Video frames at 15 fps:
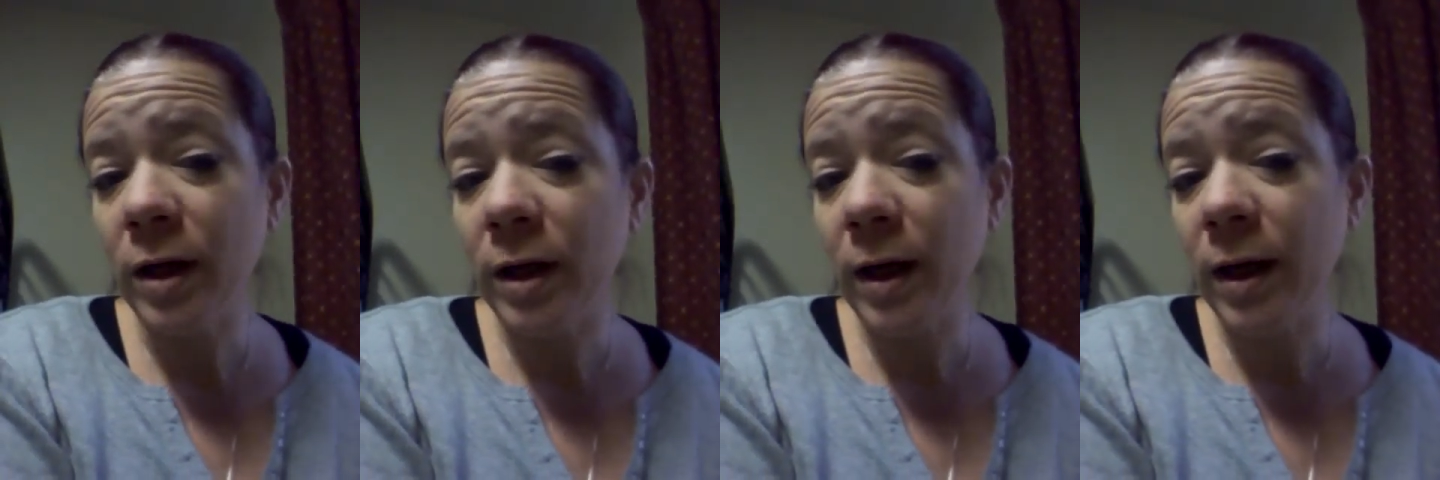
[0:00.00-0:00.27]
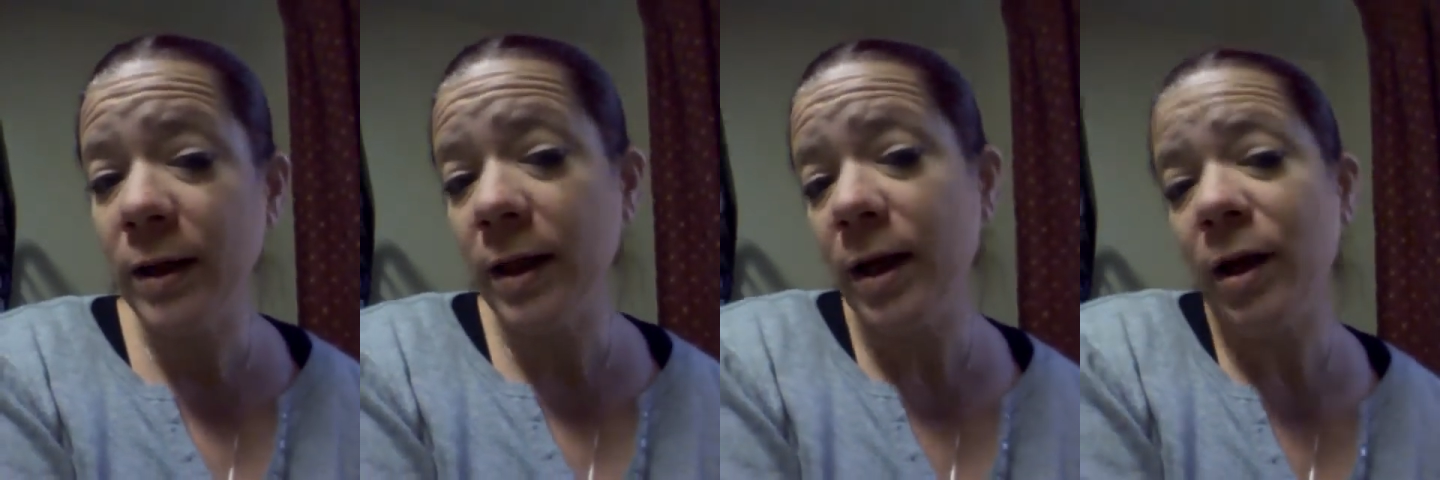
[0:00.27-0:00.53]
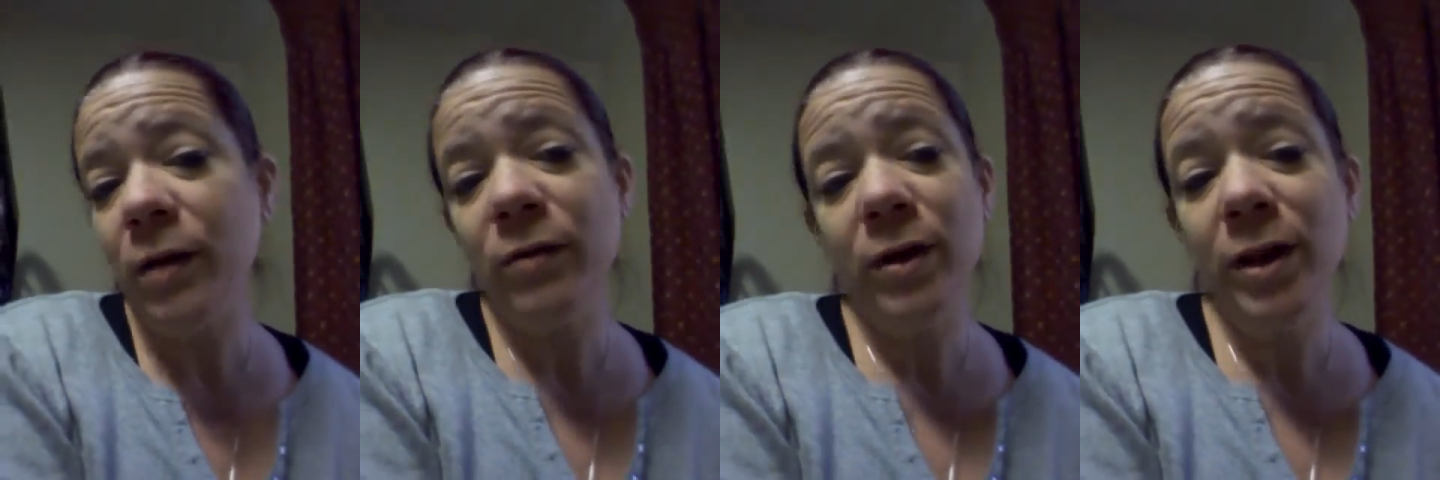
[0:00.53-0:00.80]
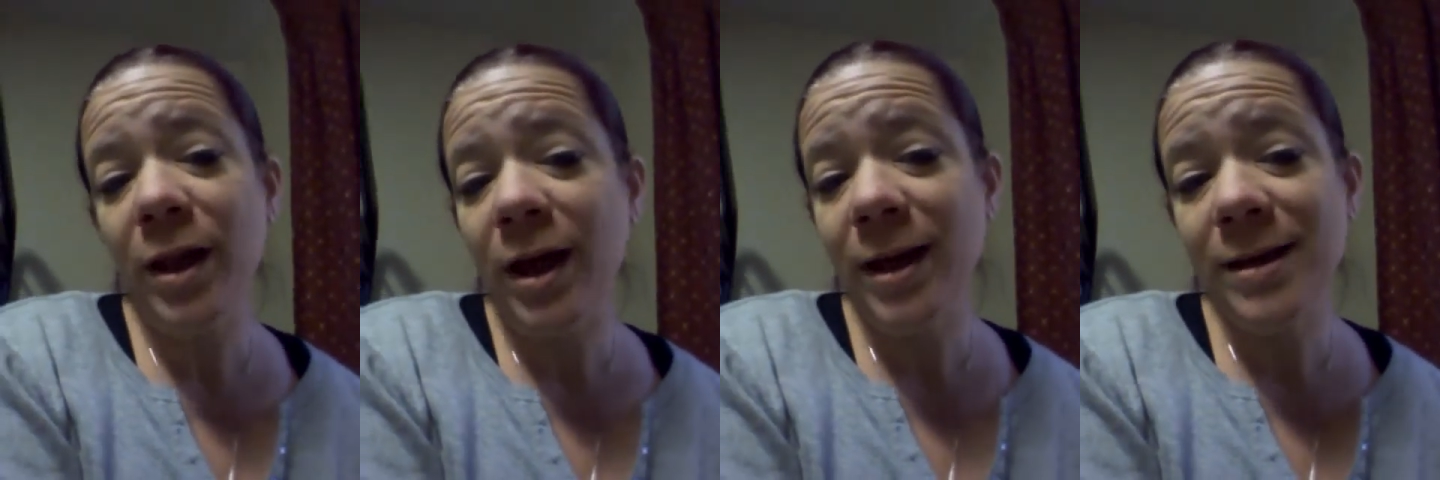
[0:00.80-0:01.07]
And then I
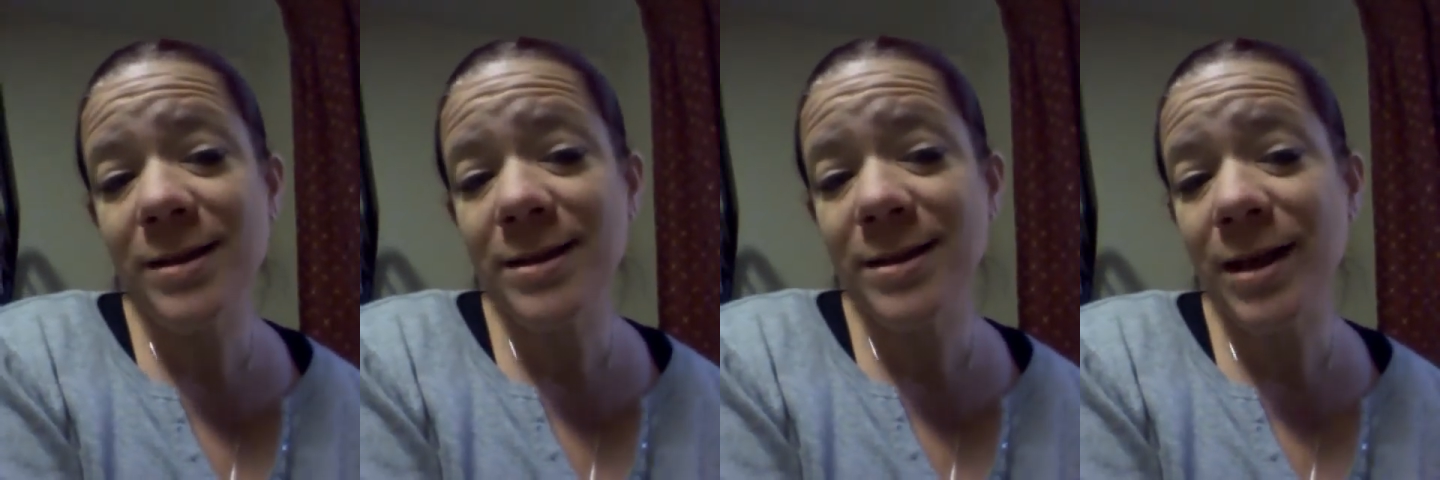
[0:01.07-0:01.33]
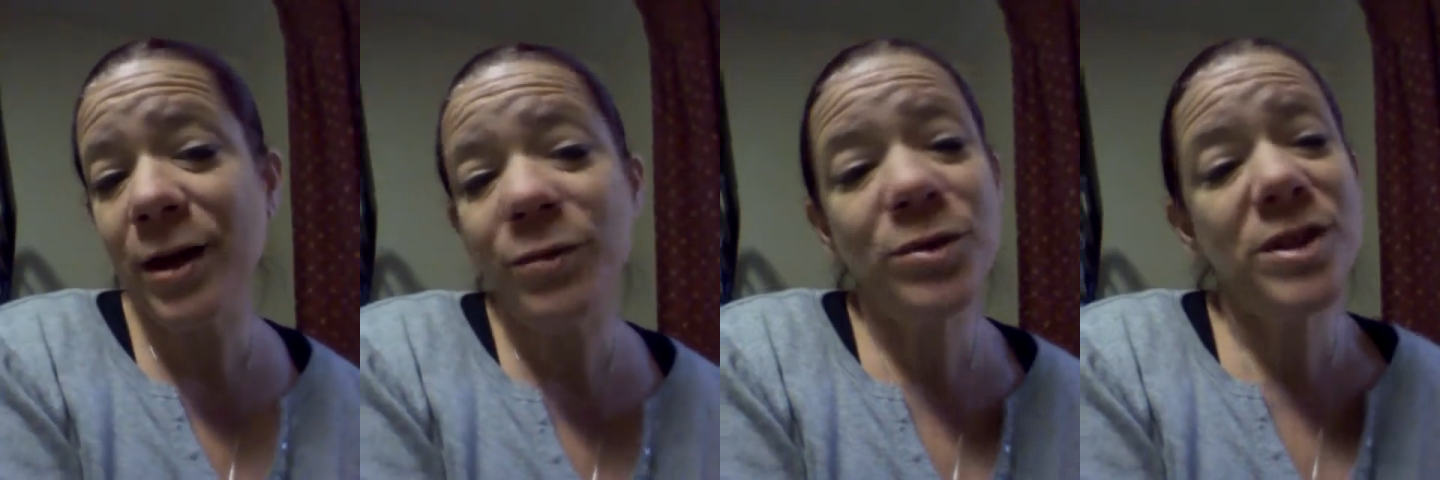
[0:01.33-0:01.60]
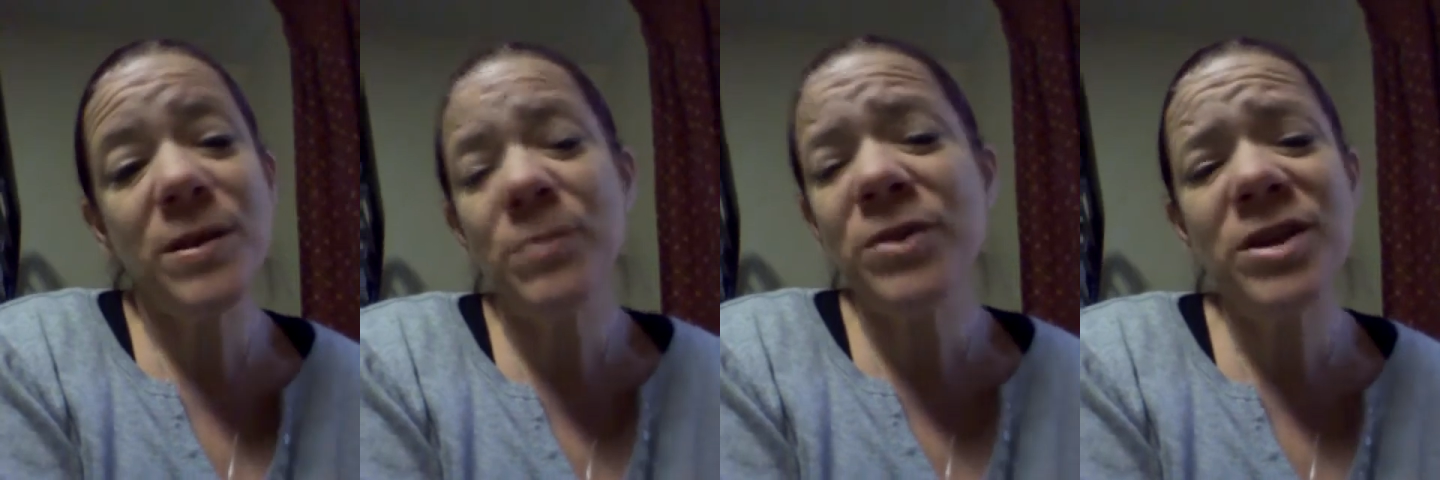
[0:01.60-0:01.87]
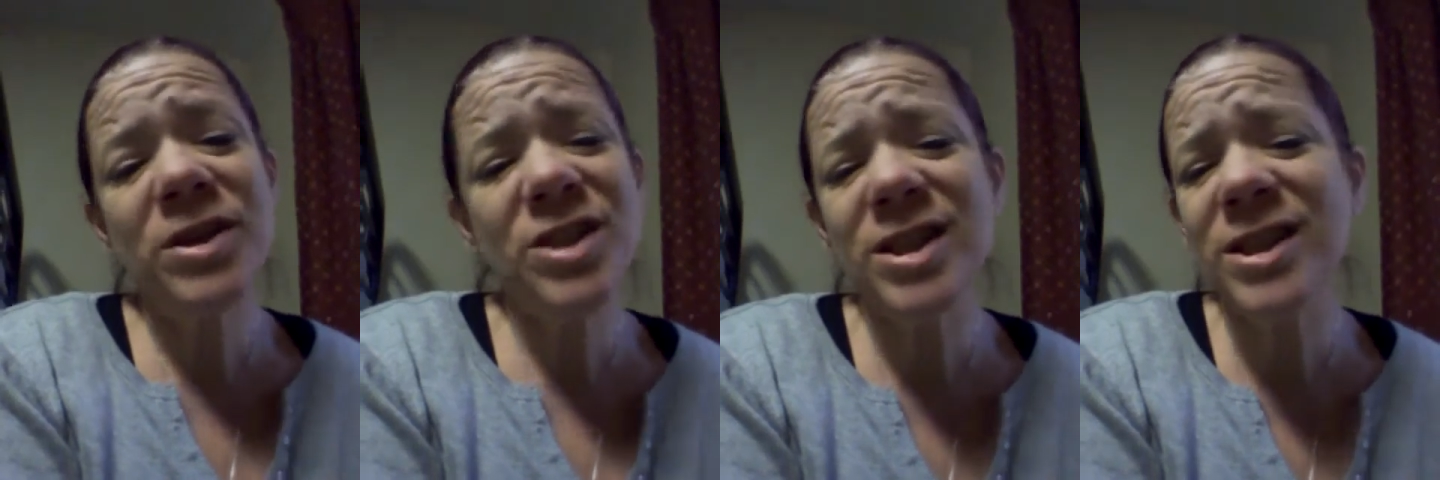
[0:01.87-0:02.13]
realized, and it was
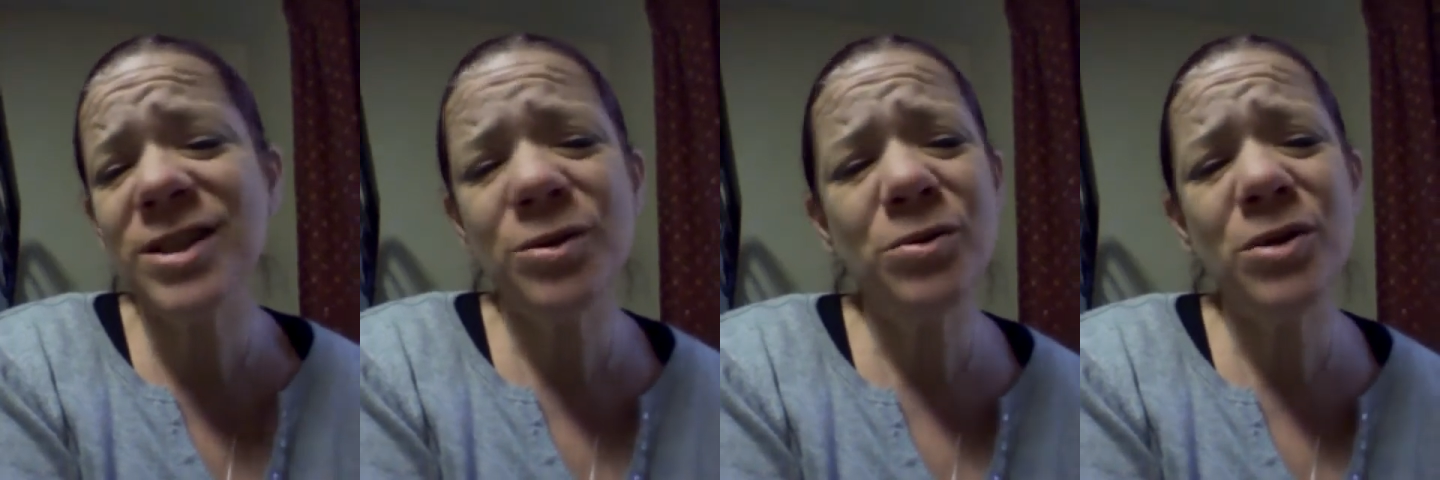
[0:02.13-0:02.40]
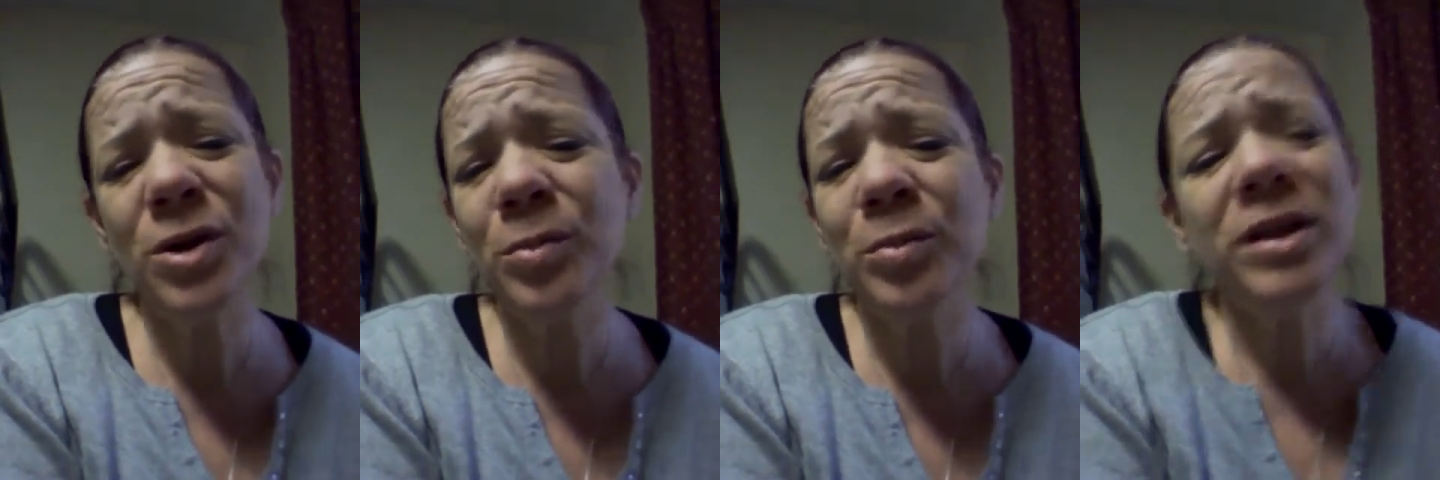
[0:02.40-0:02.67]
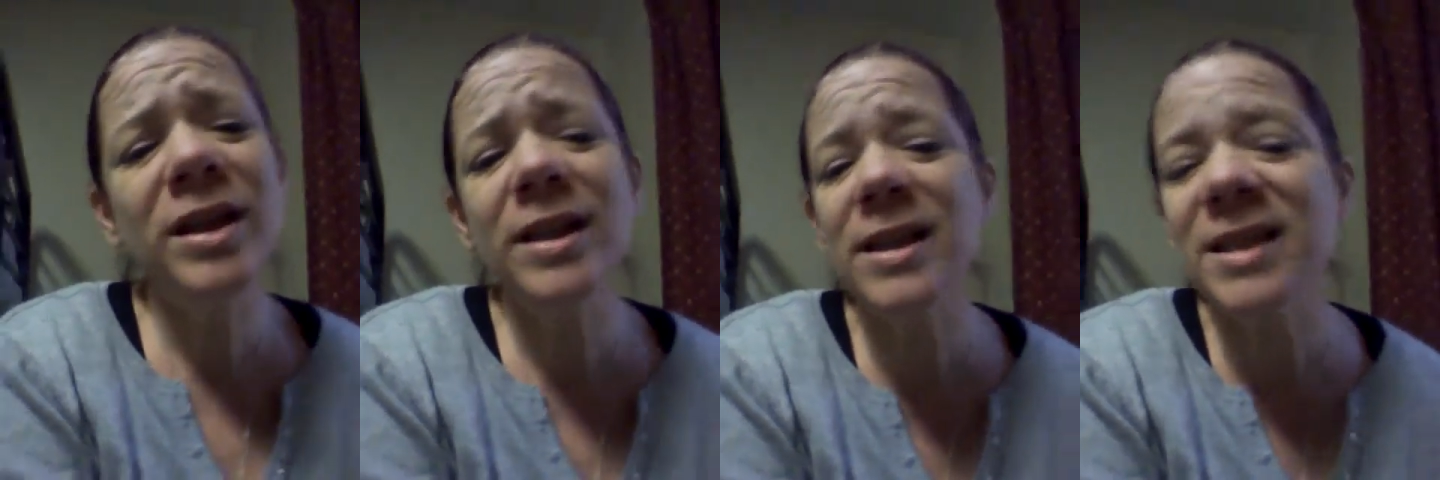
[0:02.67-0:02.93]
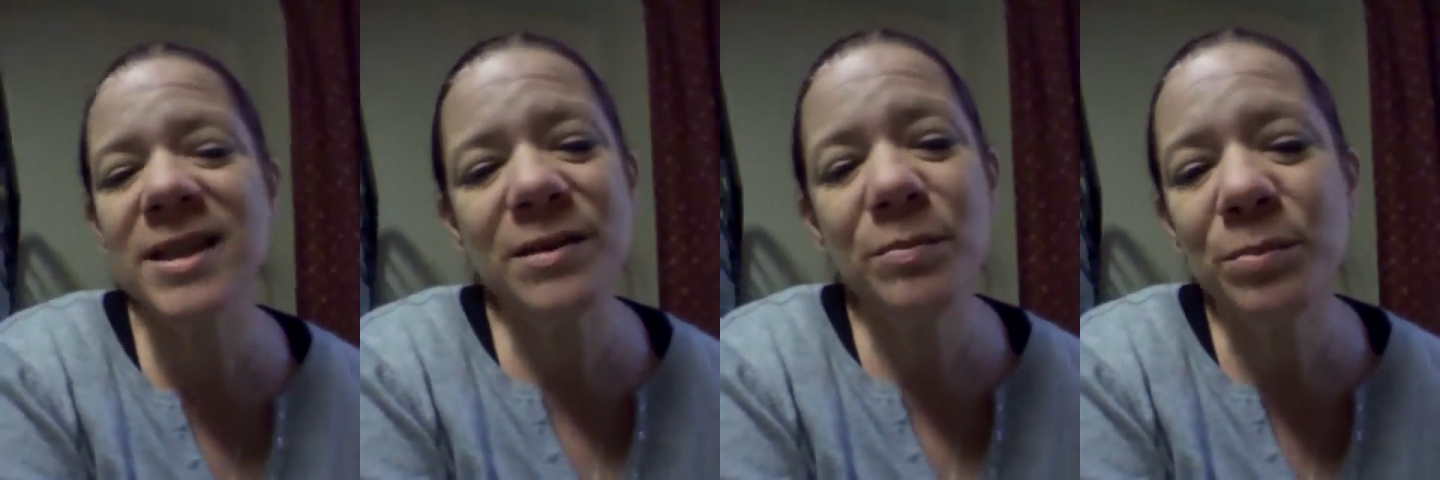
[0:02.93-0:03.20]
something just so completely
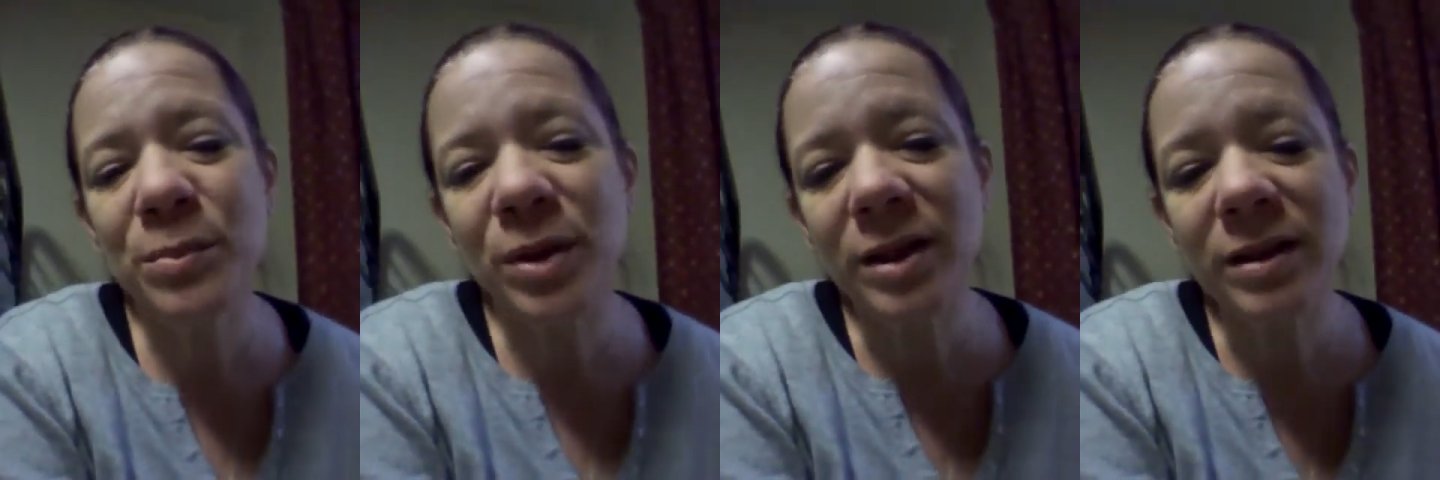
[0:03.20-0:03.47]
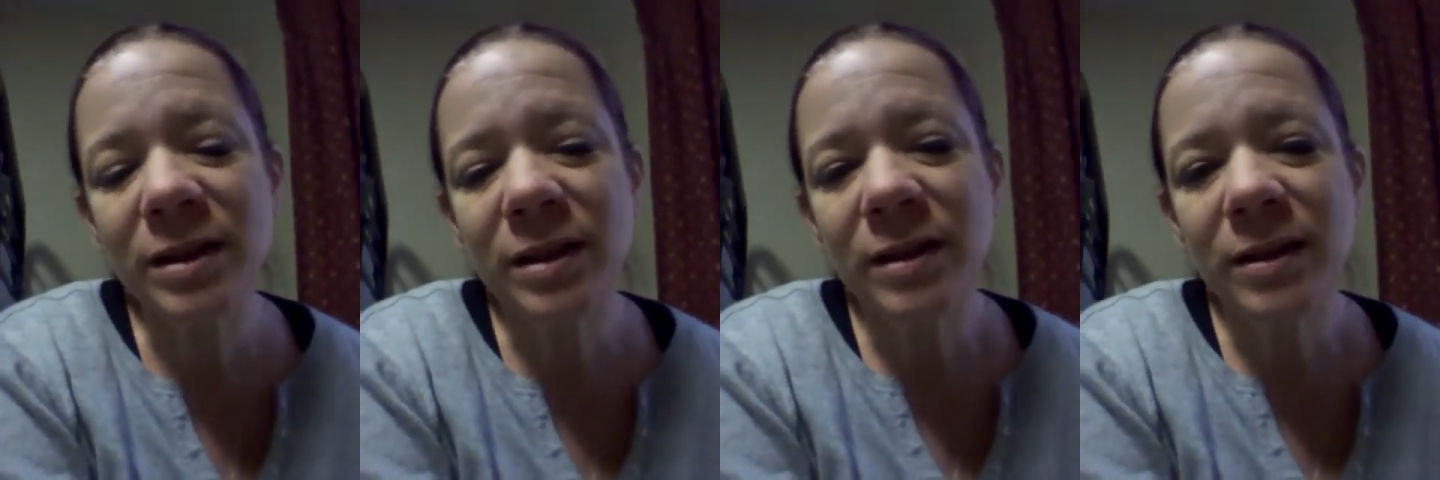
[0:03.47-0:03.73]
simple.